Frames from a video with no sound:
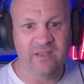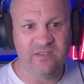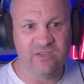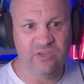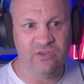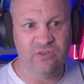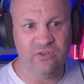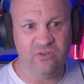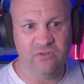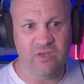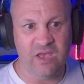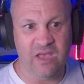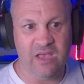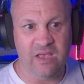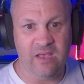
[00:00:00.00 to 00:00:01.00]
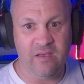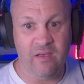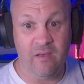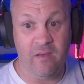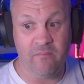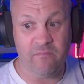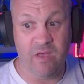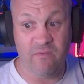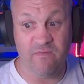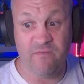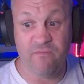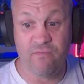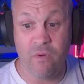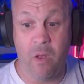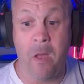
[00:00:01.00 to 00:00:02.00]
to
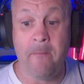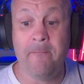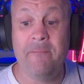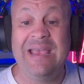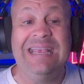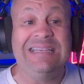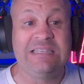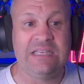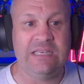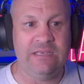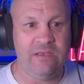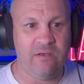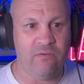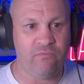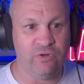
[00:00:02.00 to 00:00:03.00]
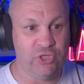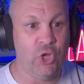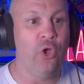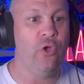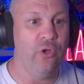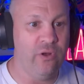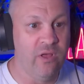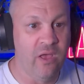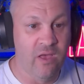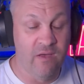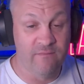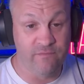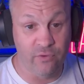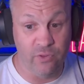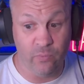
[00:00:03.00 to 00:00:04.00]
a measly return
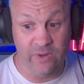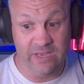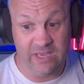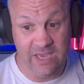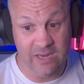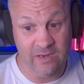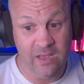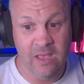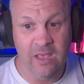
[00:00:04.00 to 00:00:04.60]
for the weekend.